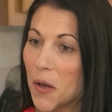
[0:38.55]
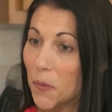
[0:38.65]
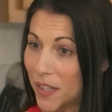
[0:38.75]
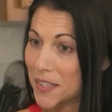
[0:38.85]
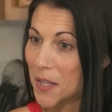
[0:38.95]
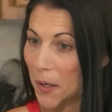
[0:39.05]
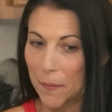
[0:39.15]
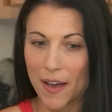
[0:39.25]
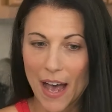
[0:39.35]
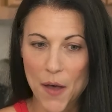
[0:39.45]
We're going to talk
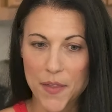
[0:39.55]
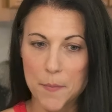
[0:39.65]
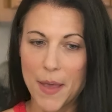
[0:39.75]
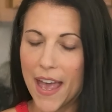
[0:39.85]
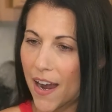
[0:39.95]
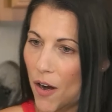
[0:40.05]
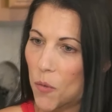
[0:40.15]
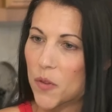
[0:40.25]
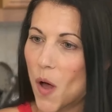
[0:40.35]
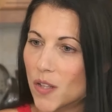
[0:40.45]
about how they pair
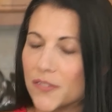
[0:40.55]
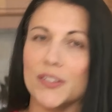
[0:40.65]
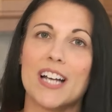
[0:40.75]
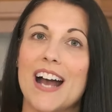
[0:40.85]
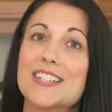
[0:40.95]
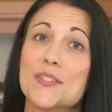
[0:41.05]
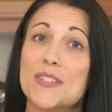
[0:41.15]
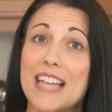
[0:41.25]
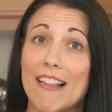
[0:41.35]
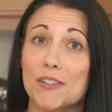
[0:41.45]
with all different kinds of
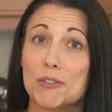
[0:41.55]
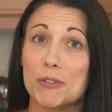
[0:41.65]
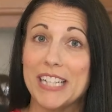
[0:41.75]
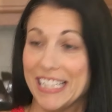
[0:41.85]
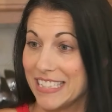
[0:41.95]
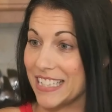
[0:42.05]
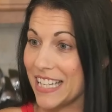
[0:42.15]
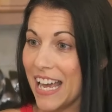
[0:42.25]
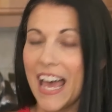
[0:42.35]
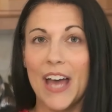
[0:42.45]
salad greens.
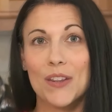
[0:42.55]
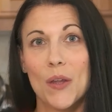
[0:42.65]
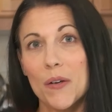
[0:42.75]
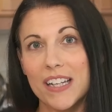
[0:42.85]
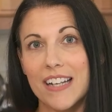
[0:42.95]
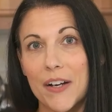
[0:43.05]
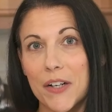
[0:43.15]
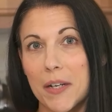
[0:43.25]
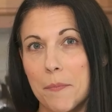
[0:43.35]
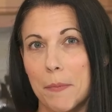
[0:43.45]
And Logan and I are
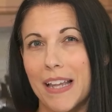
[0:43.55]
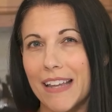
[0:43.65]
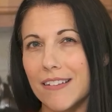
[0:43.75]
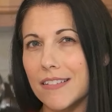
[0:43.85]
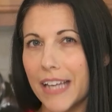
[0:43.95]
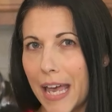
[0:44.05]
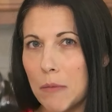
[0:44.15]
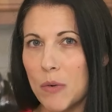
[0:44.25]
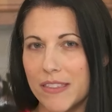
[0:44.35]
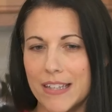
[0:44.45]
going to play a little game
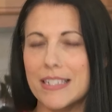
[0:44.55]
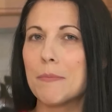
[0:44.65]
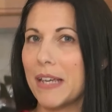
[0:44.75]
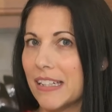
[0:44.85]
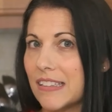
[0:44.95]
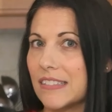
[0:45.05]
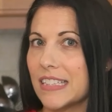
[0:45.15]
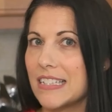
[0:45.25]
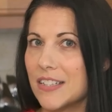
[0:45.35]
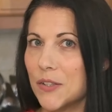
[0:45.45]
with it to make it a little
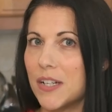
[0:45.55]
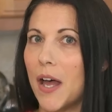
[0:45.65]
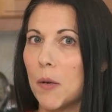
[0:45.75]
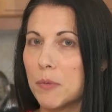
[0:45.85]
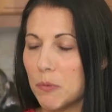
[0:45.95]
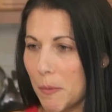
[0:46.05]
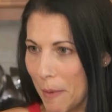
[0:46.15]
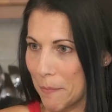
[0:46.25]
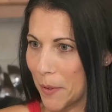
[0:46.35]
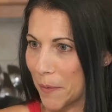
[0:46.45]
easier to help you
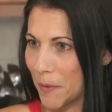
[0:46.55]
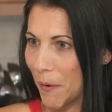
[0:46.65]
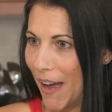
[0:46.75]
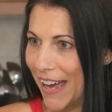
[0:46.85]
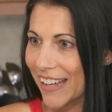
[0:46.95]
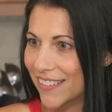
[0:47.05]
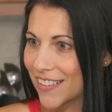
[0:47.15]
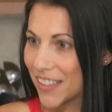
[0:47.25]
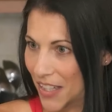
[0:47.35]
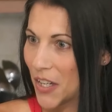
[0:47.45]
remember, okay?
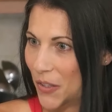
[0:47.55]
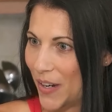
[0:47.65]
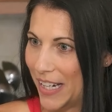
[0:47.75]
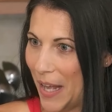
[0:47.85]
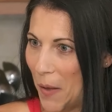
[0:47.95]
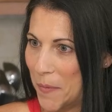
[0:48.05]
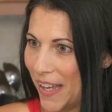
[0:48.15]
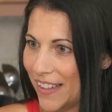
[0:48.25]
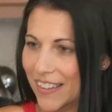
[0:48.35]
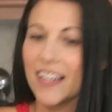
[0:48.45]
You ready to help me?